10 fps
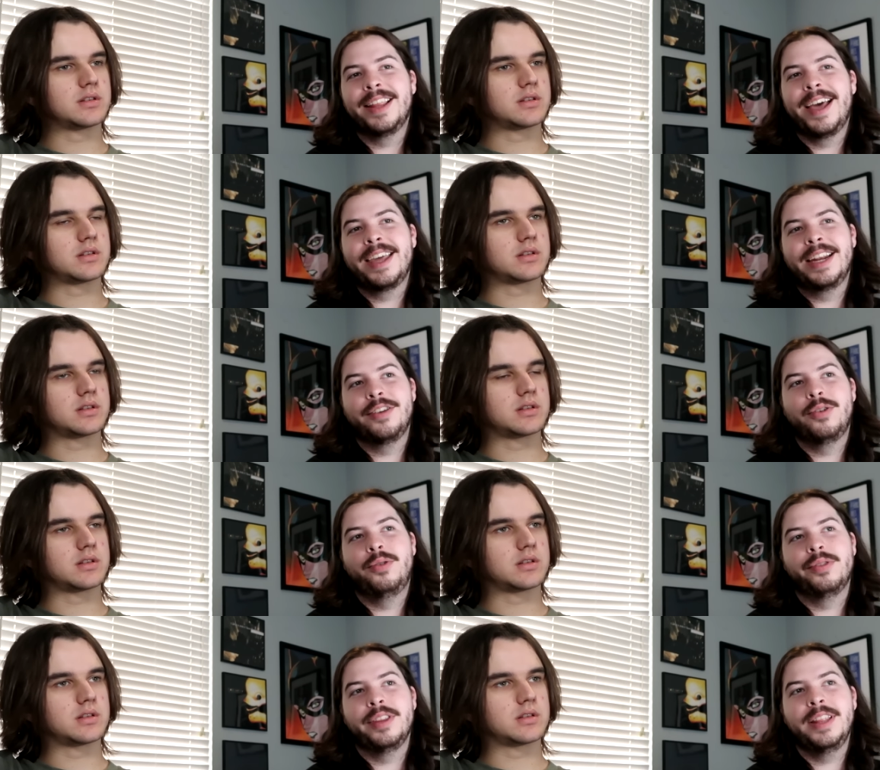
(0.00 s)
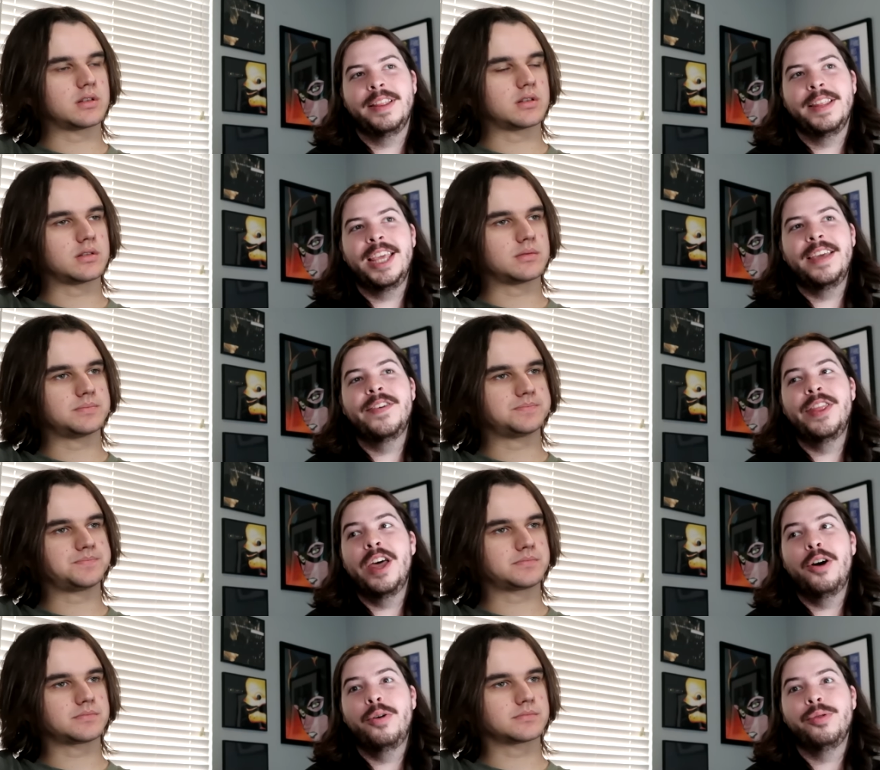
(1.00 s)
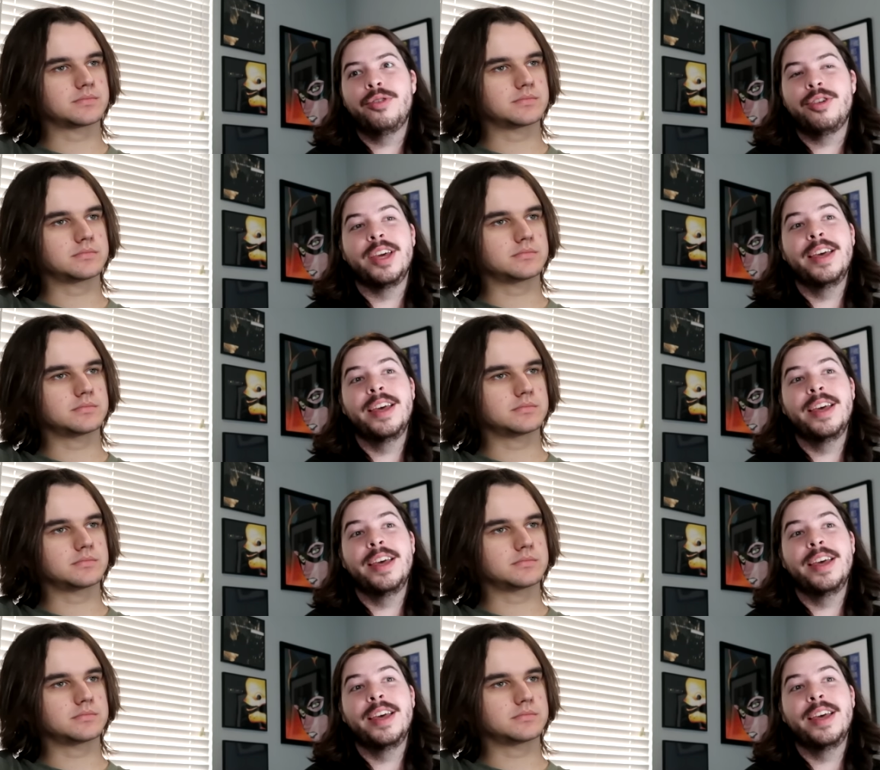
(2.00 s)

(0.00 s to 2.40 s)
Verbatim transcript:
Speaker 1: like an adult even though she